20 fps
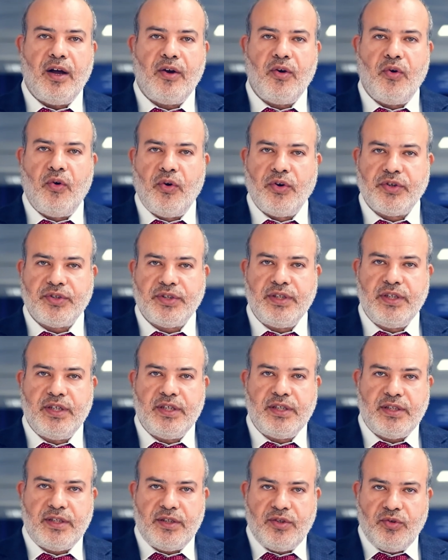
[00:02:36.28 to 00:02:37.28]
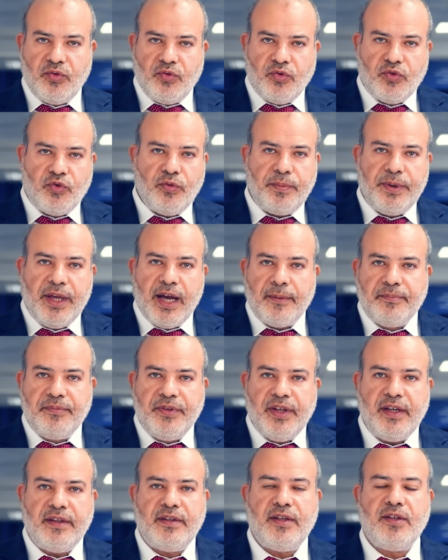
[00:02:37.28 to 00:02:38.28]
courses to be
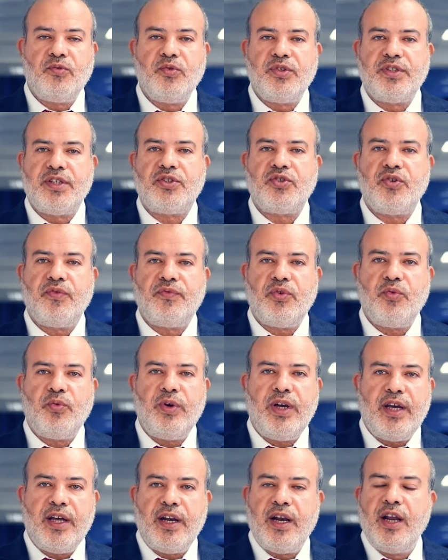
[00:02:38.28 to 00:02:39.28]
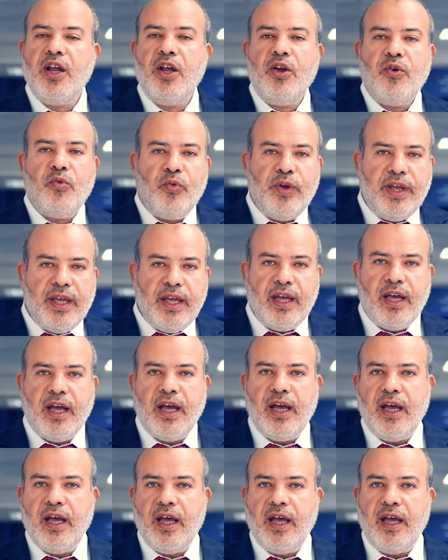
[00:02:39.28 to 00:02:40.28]
updated with the software. We
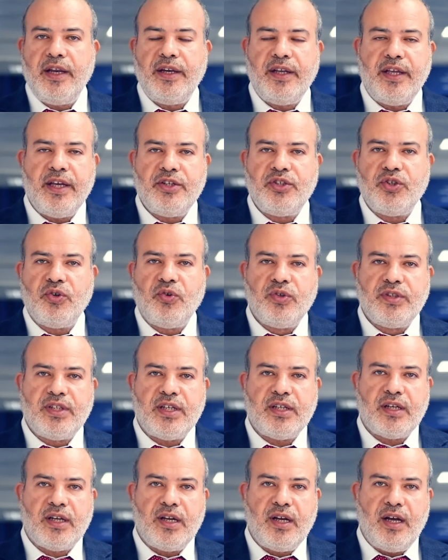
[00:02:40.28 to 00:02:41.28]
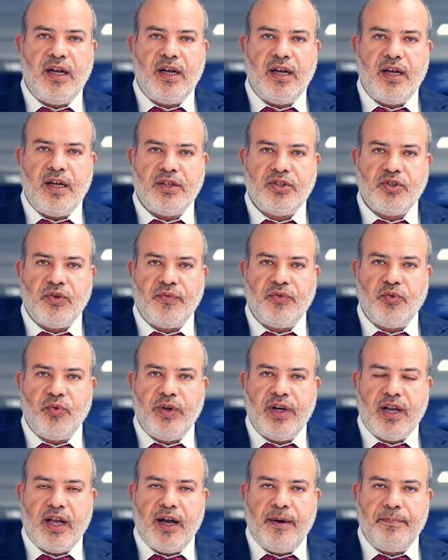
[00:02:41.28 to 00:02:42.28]
engage all the
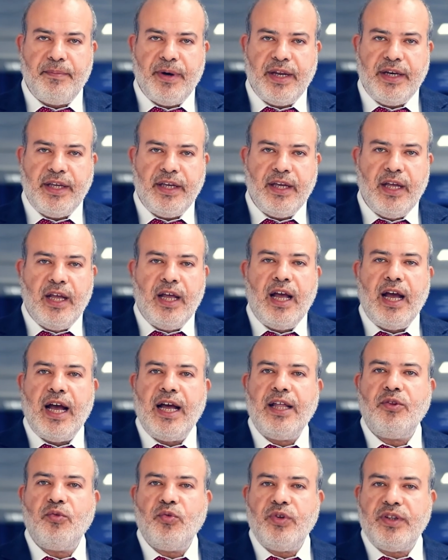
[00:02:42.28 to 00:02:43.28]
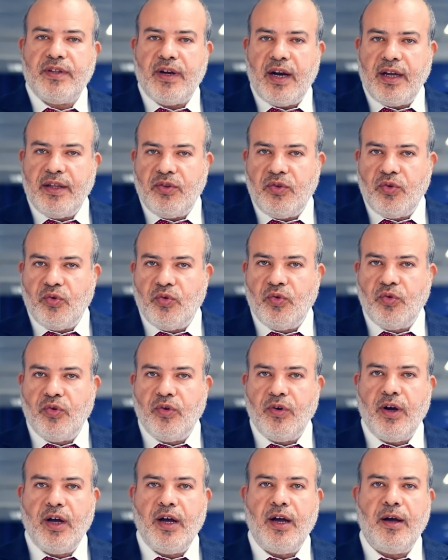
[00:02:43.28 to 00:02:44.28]
software company, and we're trying
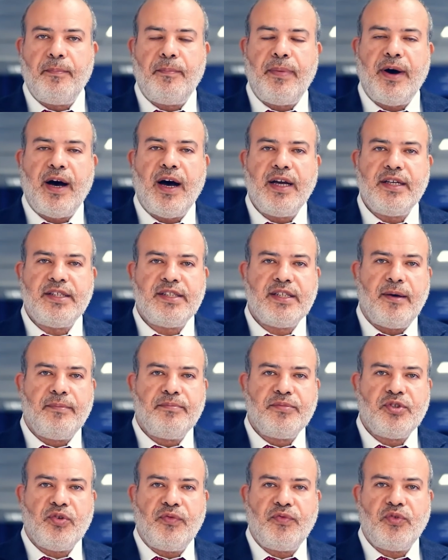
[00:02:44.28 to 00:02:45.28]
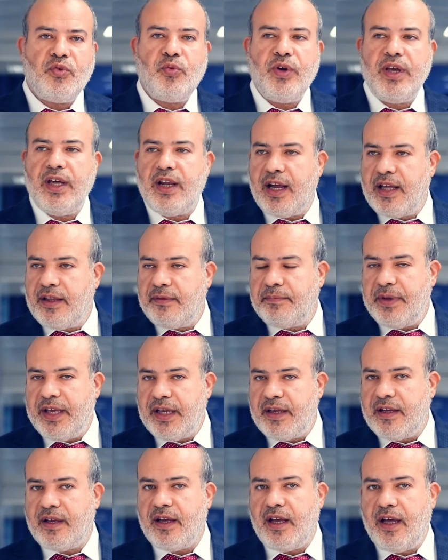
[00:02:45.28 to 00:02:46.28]
to buy some software and
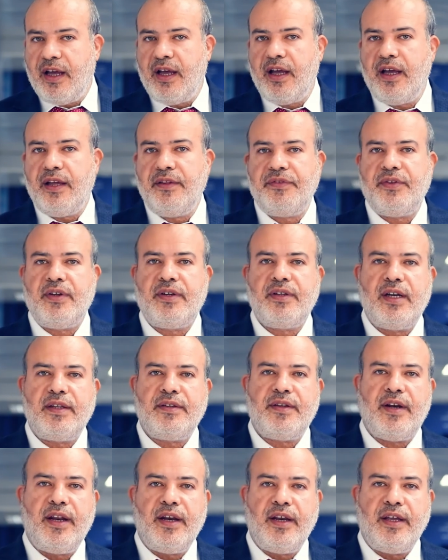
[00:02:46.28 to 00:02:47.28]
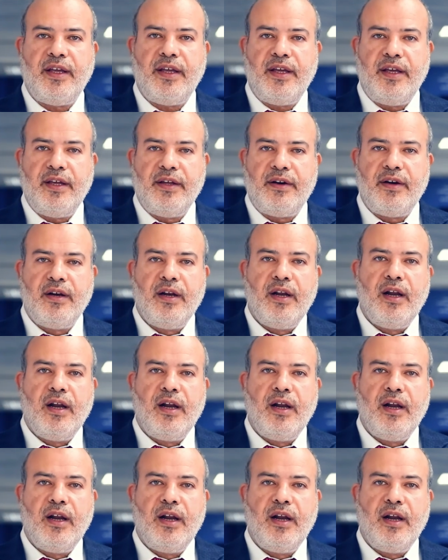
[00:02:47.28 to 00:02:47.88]
make internal training here